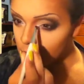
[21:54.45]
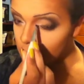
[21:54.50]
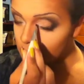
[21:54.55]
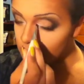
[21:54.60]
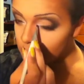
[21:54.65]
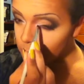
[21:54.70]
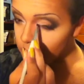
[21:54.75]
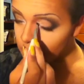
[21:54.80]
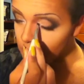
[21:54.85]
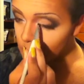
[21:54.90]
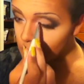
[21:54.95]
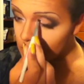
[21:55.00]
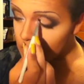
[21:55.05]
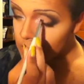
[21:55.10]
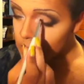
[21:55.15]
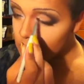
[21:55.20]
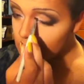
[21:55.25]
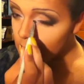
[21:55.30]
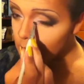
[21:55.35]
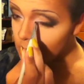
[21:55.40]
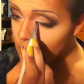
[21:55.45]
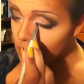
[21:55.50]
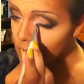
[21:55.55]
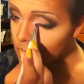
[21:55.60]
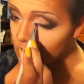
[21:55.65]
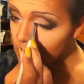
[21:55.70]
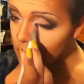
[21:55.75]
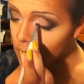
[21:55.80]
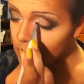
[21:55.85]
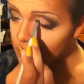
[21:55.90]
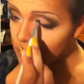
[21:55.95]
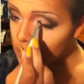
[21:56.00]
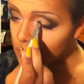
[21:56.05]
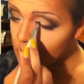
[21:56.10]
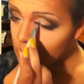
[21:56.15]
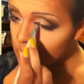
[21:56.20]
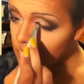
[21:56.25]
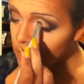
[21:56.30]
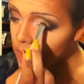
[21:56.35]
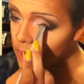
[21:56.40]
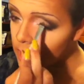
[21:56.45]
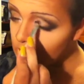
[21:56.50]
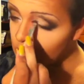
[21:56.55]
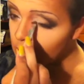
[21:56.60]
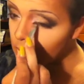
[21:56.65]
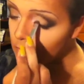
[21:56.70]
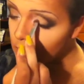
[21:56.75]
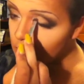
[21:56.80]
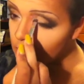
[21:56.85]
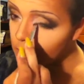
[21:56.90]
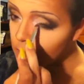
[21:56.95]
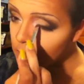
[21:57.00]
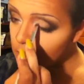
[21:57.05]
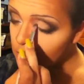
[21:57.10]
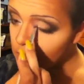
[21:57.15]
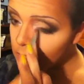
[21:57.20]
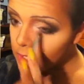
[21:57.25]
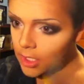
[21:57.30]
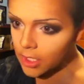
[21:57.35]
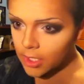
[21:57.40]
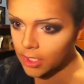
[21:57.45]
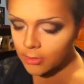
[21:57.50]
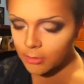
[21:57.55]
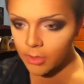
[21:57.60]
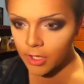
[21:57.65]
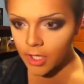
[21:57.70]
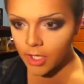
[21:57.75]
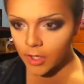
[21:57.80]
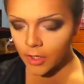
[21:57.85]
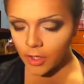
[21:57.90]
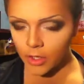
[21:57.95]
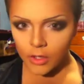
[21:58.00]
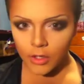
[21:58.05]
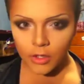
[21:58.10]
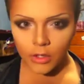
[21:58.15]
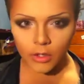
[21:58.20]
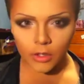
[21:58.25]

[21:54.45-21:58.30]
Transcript: the brush and add it more in and blendy blend.